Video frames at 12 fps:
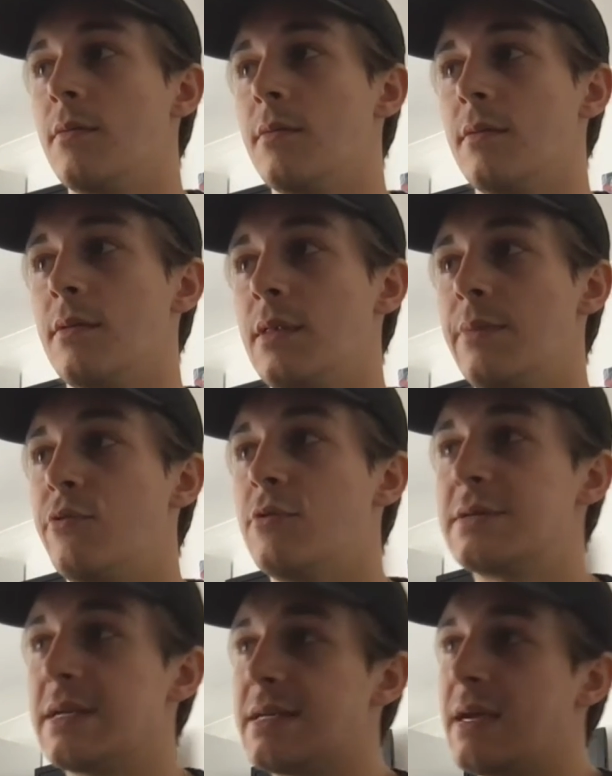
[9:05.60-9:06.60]
the
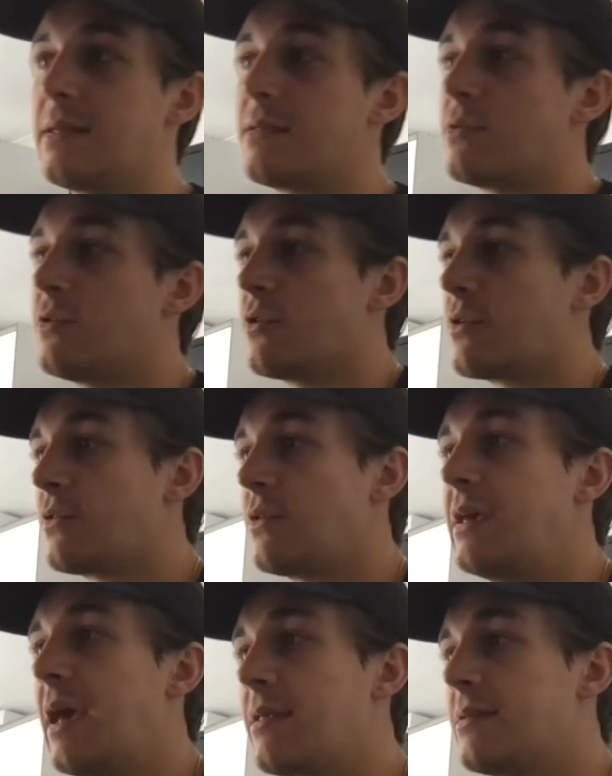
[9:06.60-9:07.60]
process I took to
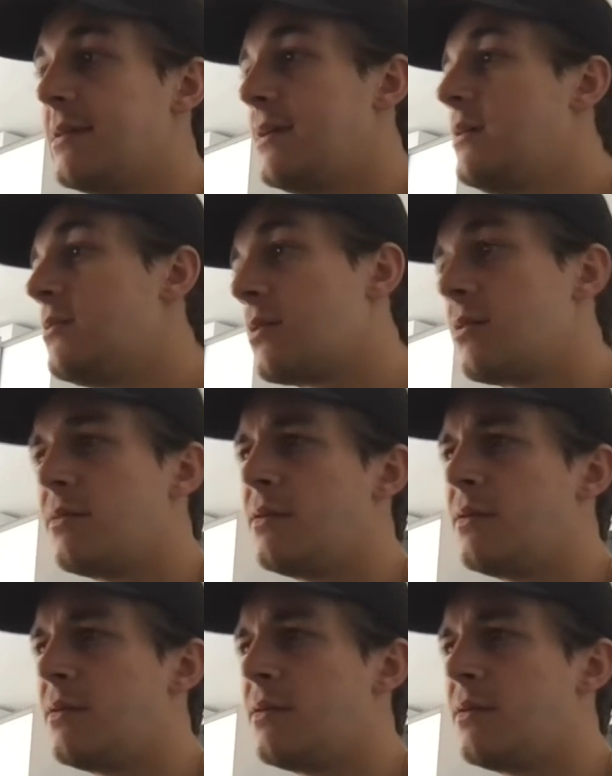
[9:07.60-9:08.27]
get to here